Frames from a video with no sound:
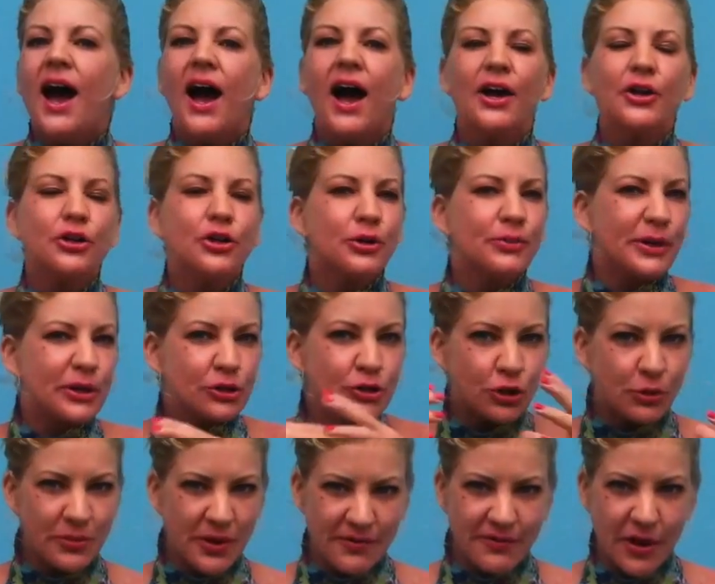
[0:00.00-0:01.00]
Uh, you can make
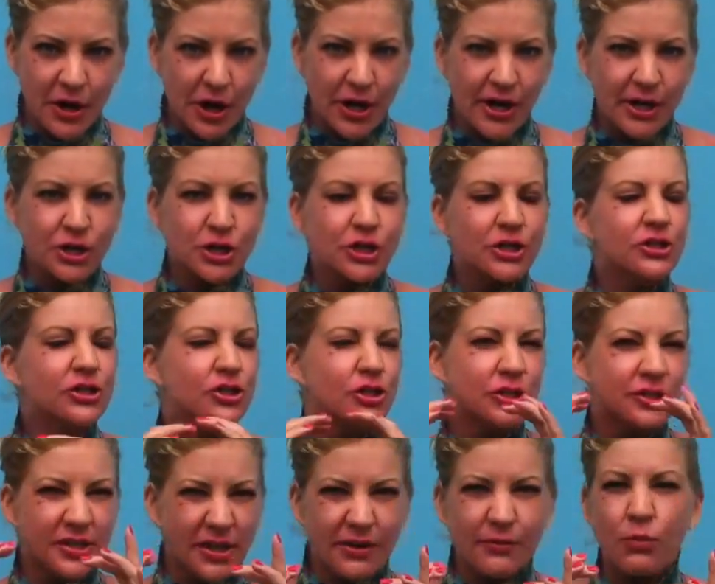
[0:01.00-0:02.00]
so many variations
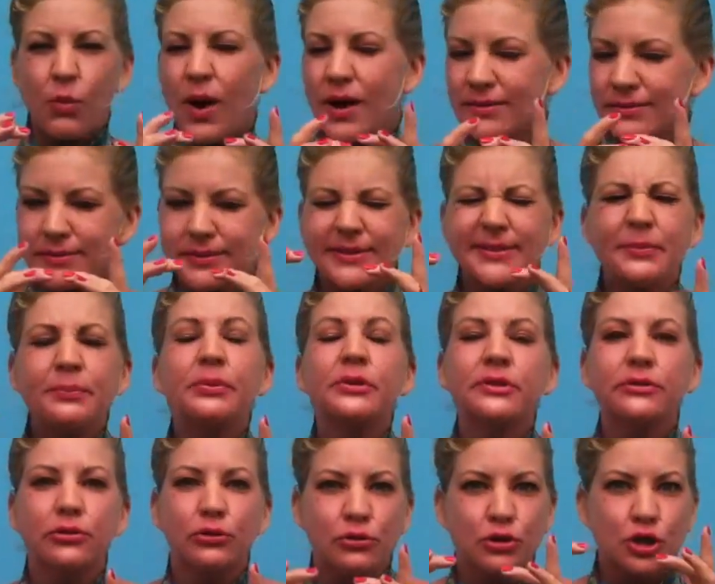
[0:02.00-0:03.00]
just out of one simple
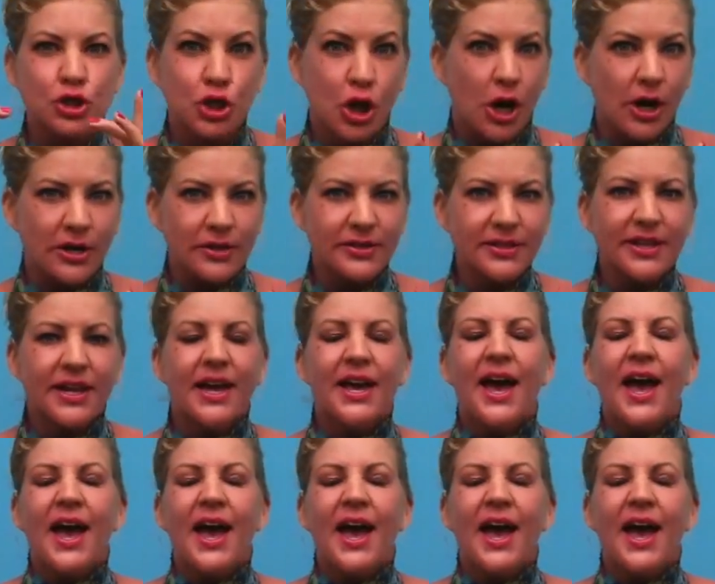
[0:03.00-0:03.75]
little chart.